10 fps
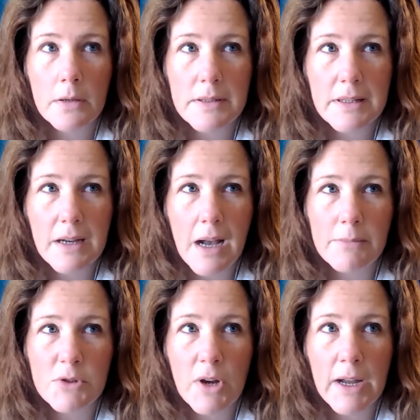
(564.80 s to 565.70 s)
See,
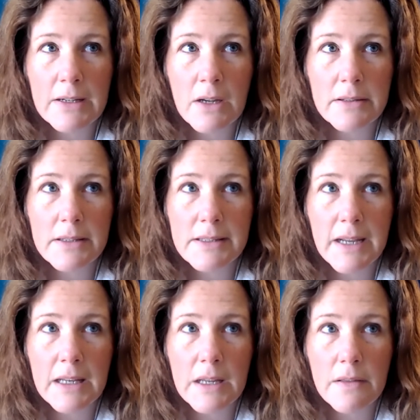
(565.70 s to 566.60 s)
I'm trying not to
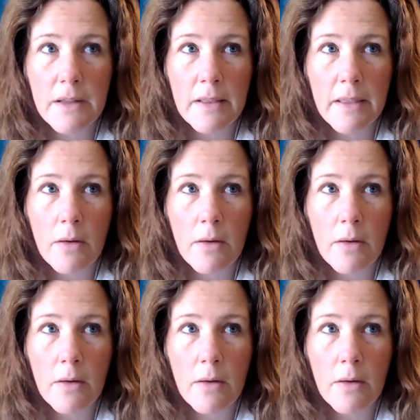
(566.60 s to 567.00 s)
say anything